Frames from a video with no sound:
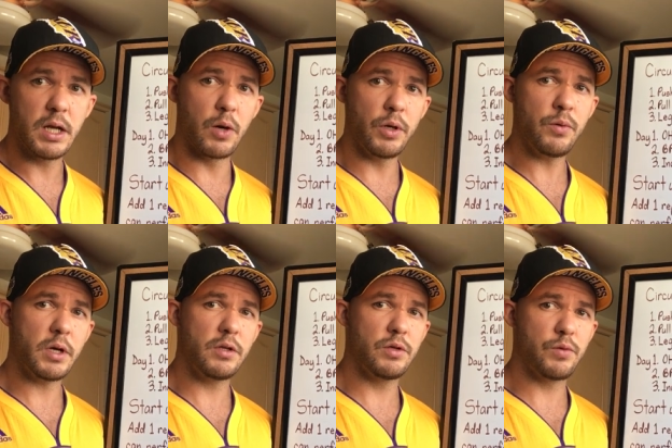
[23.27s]
Now what you
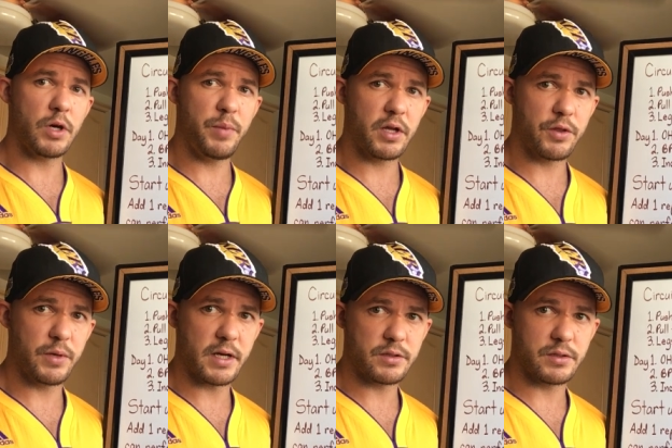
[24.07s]
want to do is you want to pick
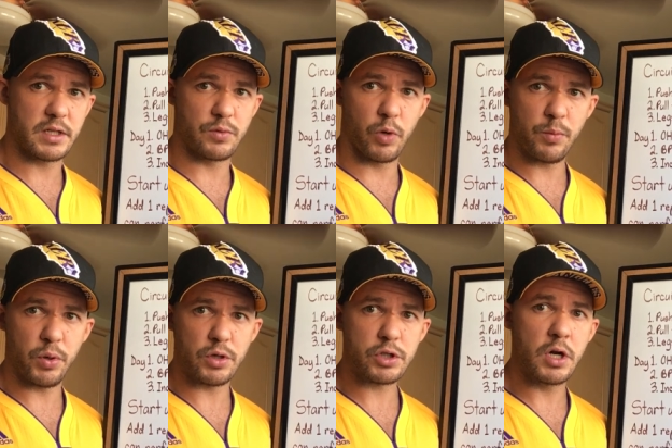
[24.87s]
three exercises, one
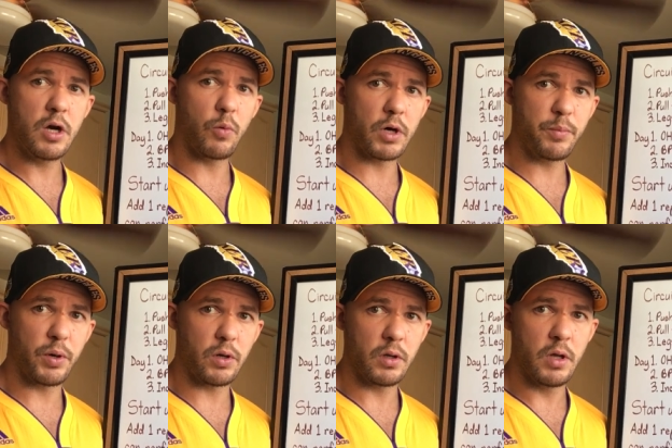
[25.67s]
push, one
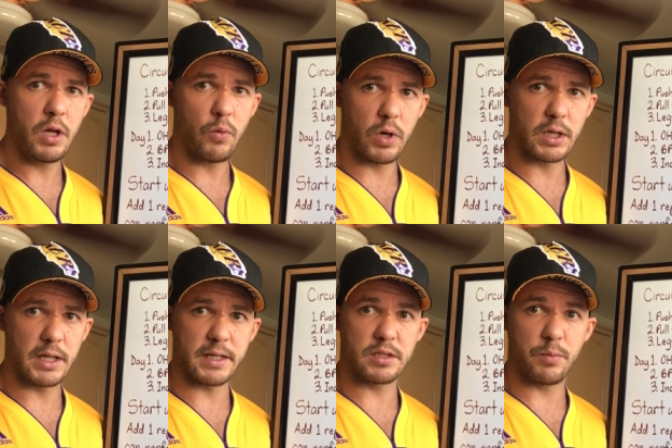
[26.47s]
pull, one
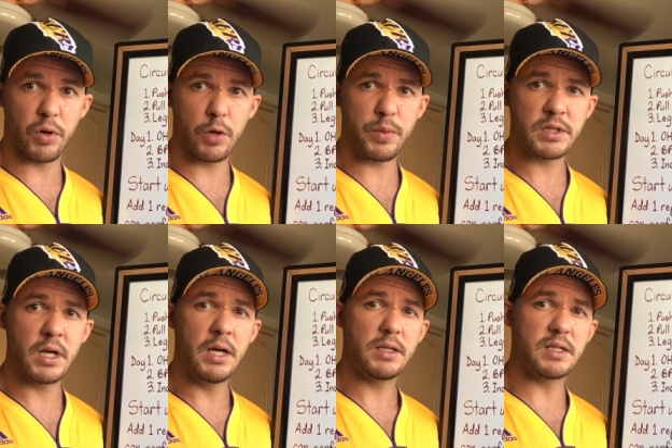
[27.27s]
legs. The purpose
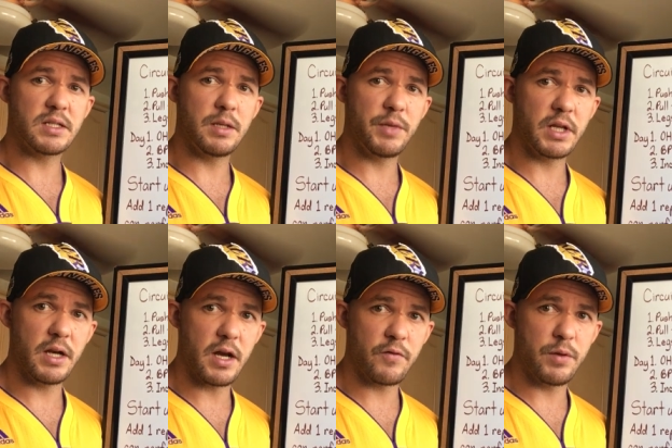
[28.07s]
to
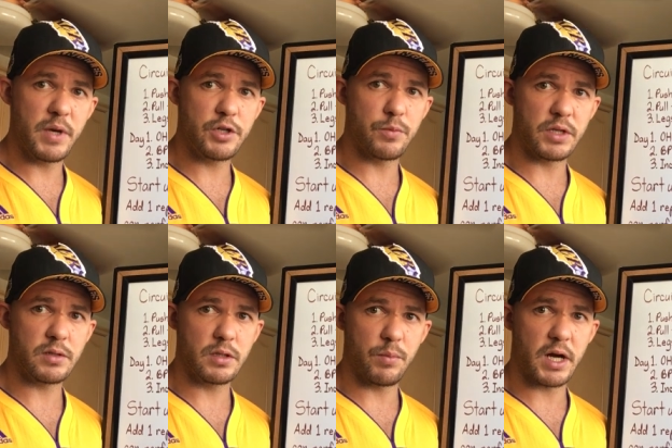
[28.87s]
stimulate every major
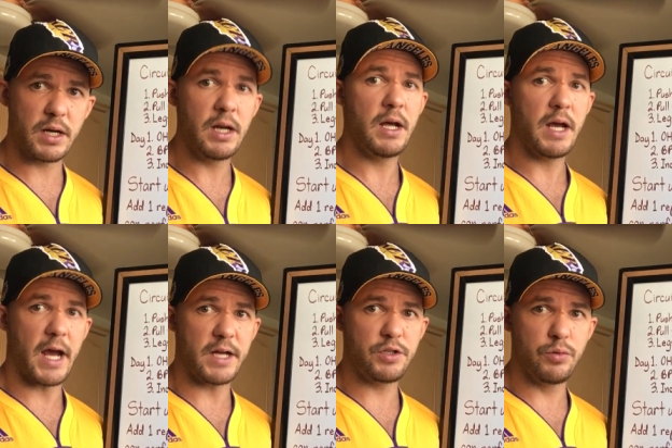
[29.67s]
muscle in the body
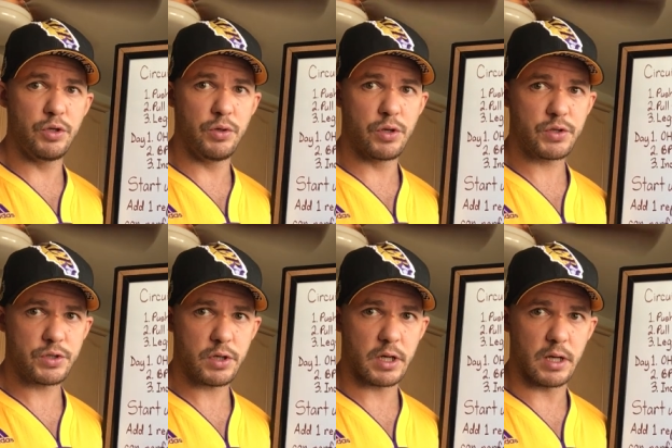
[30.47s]
as you do your
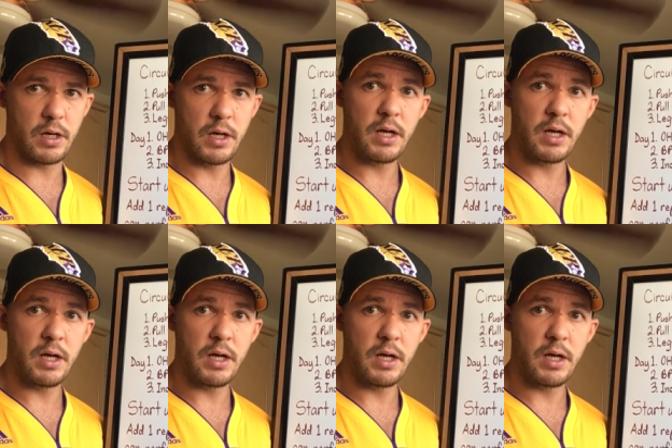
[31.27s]
circuit.